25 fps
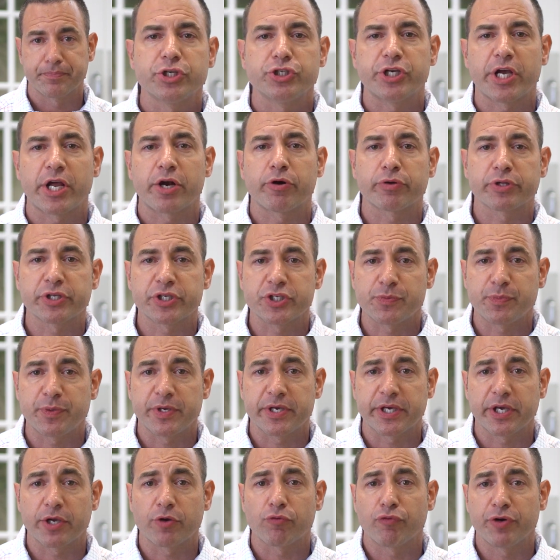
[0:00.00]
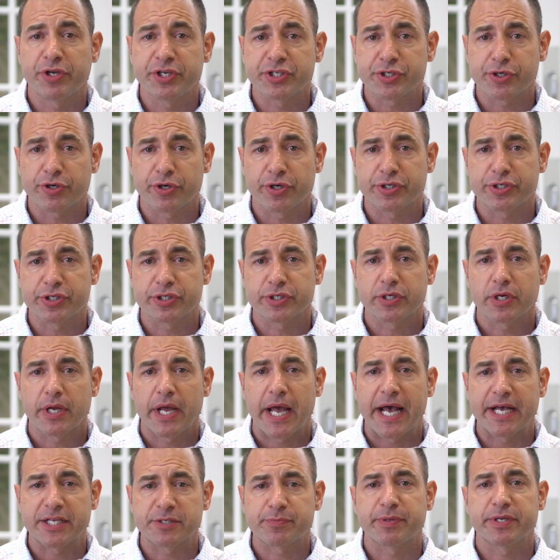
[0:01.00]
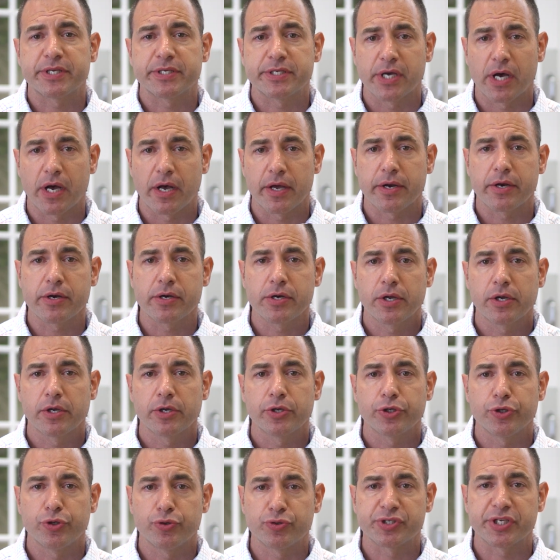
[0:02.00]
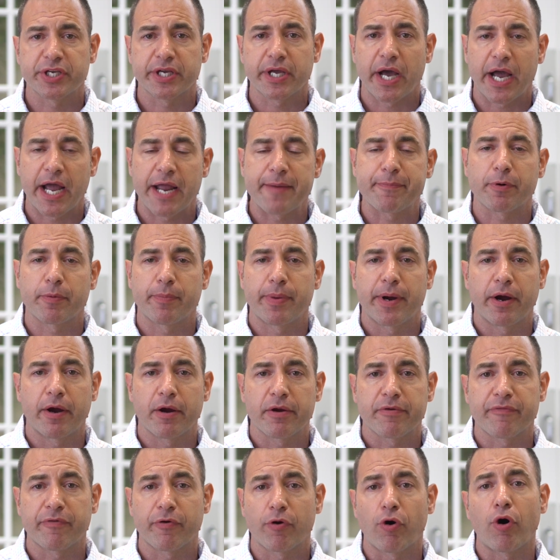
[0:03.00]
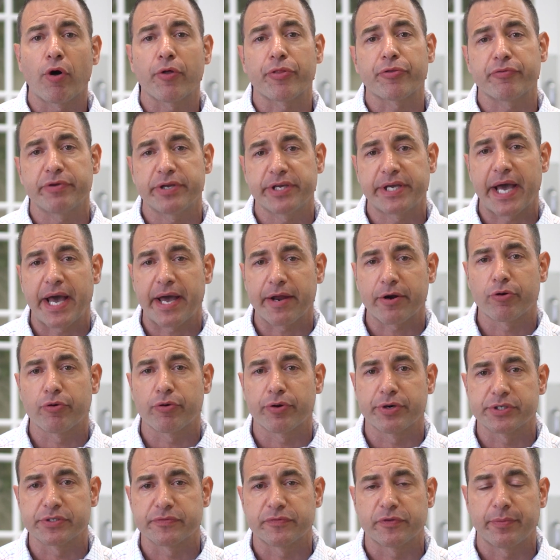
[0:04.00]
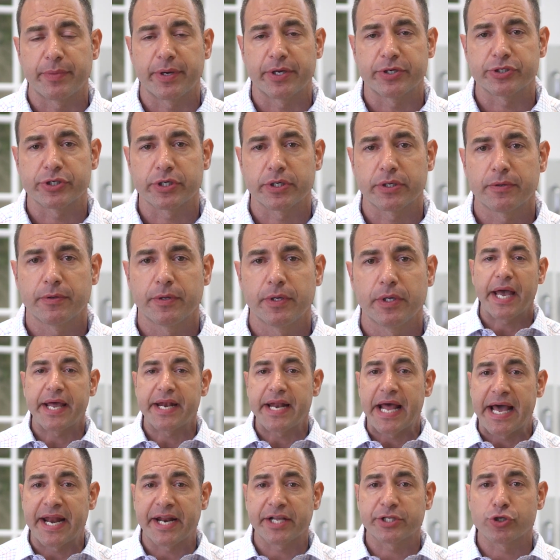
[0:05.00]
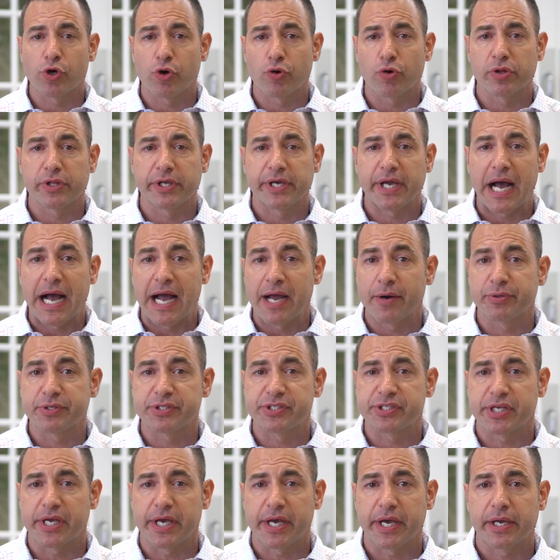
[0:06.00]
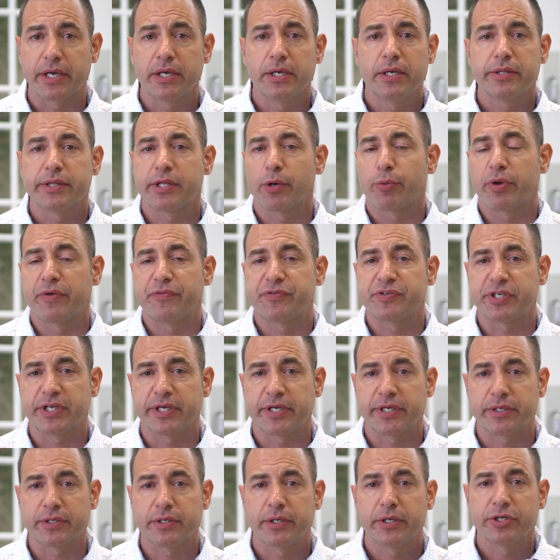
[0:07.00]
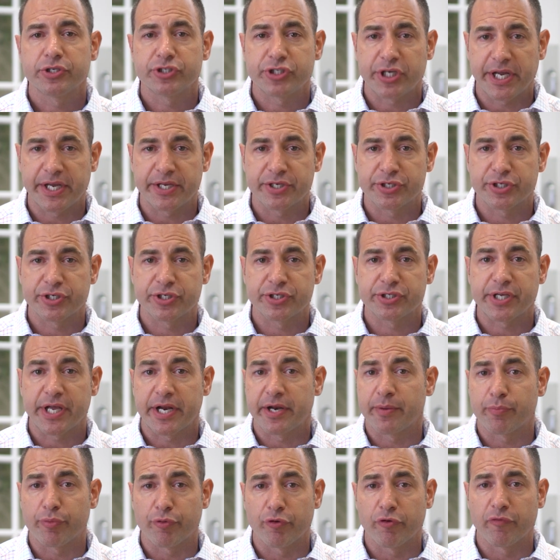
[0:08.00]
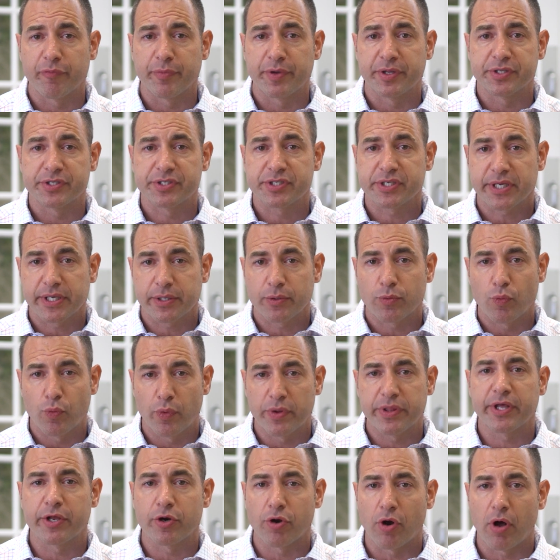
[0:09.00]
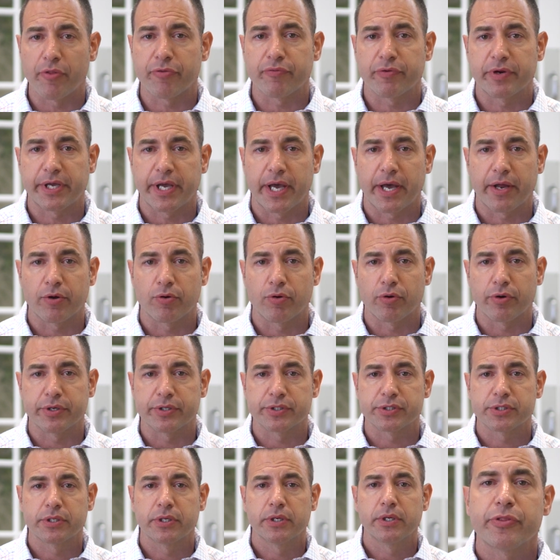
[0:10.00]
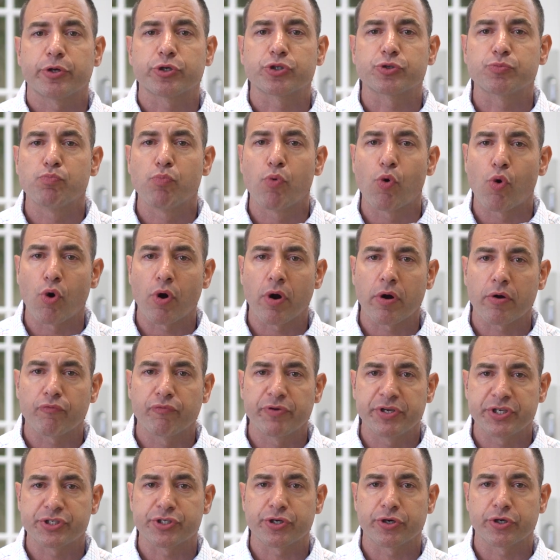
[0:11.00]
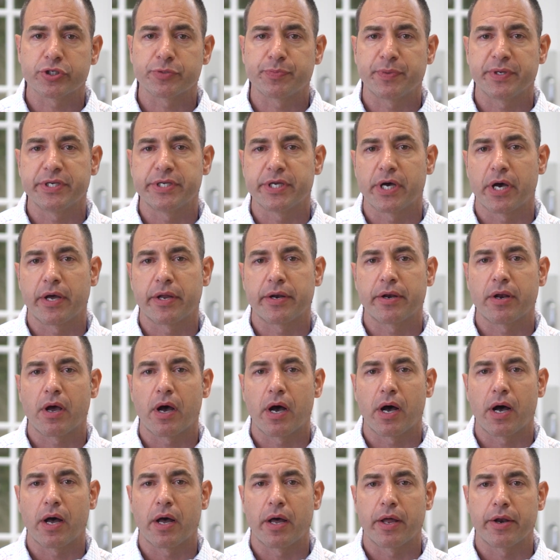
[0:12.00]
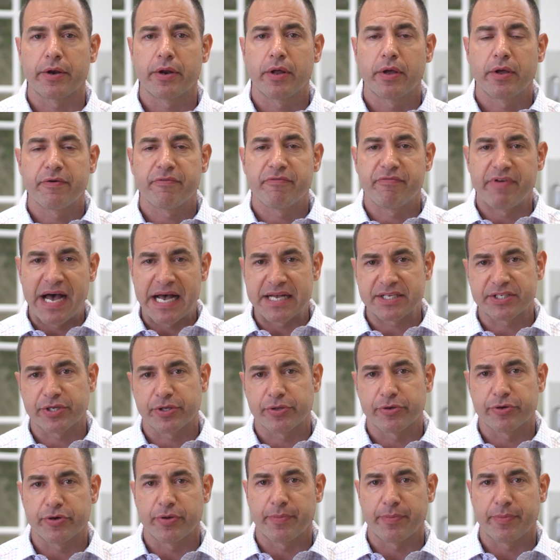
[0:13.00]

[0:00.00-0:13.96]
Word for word: Generally speaking, research has been done using hyperbaric for all three categories of dementia. And anecdotally, I would say that we've seen changes and improvements within all three categories. There's more research been done on vascular